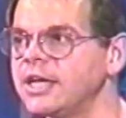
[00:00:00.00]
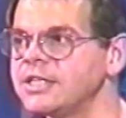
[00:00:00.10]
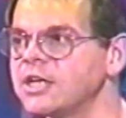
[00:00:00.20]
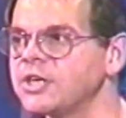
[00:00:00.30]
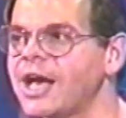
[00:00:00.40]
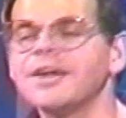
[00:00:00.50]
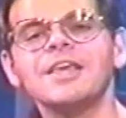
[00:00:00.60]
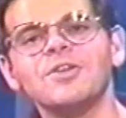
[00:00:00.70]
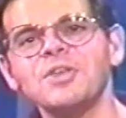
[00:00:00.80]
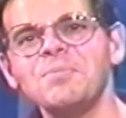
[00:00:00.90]
they can tell you how to
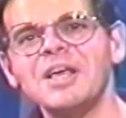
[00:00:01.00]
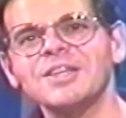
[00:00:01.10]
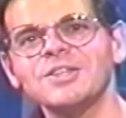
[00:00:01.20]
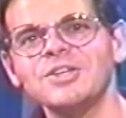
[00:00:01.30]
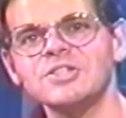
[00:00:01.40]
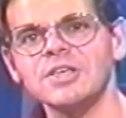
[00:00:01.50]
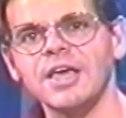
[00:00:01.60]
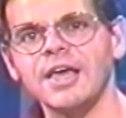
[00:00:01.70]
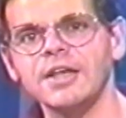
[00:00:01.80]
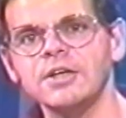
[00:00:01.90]
get on their mailing list
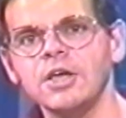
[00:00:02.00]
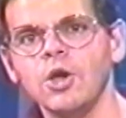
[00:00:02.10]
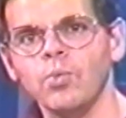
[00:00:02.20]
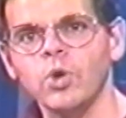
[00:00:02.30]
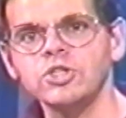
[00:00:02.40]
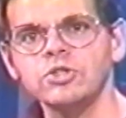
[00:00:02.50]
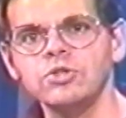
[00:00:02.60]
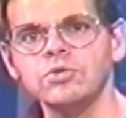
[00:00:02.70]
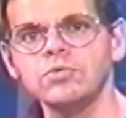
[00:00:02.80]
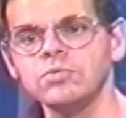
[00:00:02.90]
and what to
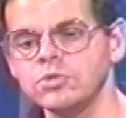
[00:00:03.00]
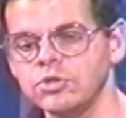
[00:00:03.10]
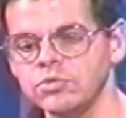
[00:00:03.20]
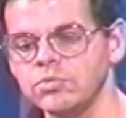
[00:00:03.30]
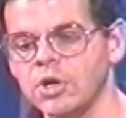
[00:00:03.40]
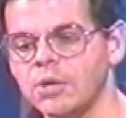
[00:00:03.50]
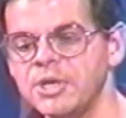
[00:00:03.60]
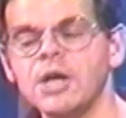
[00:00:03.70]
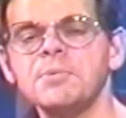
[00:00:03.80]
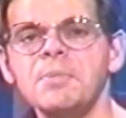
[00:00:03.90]
do to
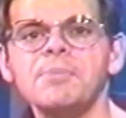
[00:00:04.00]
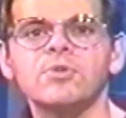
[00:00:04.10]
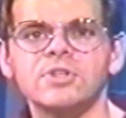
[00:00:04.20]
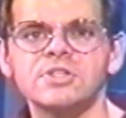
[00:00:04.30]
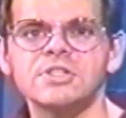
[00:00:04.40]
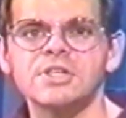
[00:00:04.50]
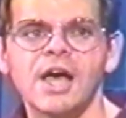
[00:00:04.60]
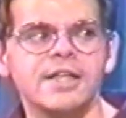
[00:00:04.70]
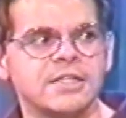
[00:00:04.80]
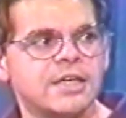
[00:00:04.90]
become a member of the
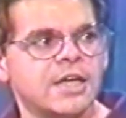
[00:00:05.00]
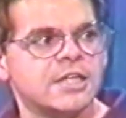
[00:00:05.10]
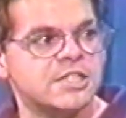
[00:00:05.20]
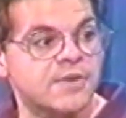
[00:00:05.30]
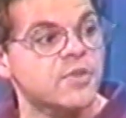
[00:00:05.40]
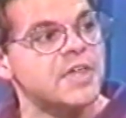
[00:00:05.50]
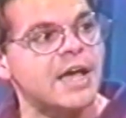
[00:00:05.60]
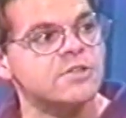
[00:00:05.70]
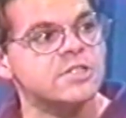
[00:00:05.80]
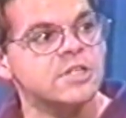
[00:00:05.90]
society. Several
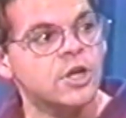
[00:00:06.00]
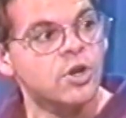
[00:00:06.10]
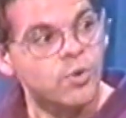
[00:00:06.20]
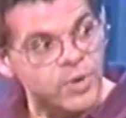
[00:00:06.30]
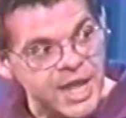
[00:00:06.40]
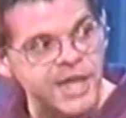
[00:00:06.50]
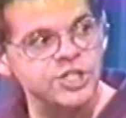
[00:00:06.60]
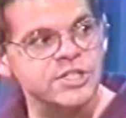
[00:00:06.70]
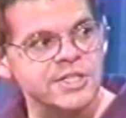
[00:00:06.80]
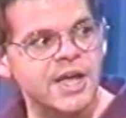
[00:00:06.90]
thousand
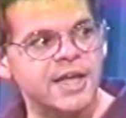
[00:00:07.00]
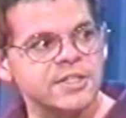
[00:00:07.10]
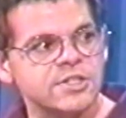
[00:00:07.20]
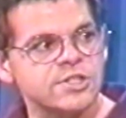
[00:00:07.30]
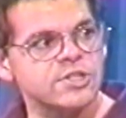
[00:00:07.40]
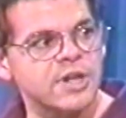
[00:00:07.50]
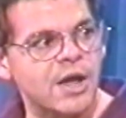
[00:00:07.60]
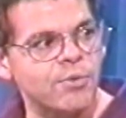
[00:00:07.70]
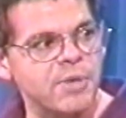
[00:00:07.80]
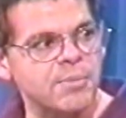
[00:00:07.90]
creation scientists are
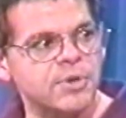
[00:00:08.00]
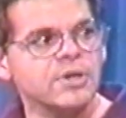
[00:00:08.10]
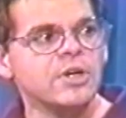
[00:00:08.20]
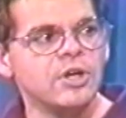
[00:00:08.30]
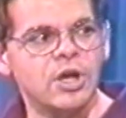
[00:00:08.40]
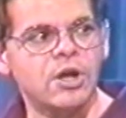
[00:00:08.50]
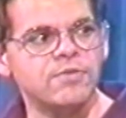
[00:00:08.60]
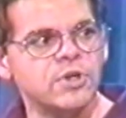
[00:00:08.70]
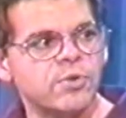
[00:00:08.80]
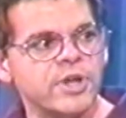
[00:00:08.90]
now a member
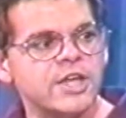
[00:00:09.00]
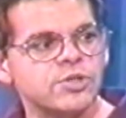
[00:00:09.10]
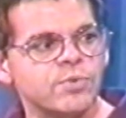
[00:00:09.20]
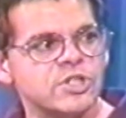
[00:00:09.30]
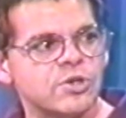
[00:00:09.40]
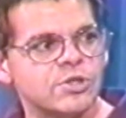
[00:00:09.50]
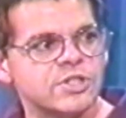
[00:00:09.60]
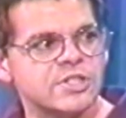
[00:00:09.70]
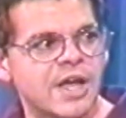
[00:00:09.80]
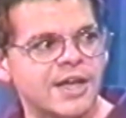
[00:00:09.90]
of the Creation Research
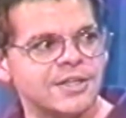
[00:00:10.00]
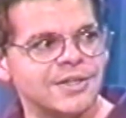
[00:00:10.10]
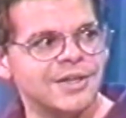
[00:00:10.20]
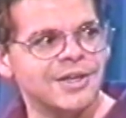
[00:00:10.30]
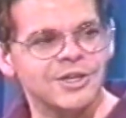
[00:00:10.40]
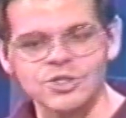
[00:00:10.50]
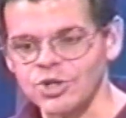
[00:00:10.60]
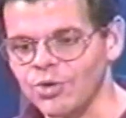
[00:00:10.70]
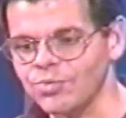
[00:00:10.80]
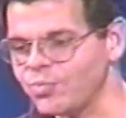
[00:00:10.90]
Society.
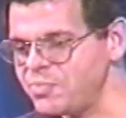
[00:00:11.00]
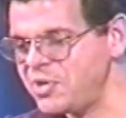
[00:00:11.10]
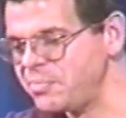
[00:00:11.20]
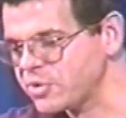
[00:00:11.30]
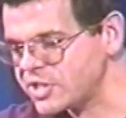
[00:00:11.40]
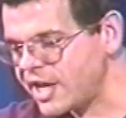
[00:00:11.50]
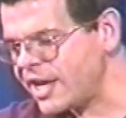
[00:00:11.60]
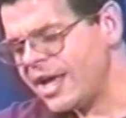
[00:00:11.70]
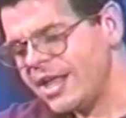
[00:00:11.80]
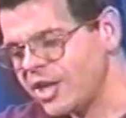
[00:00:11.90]
So when people
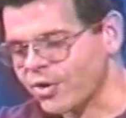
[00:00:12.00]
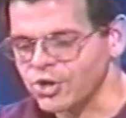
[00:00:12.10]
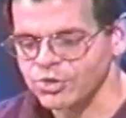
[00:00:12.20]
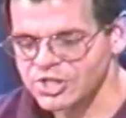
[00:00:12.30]
say there are no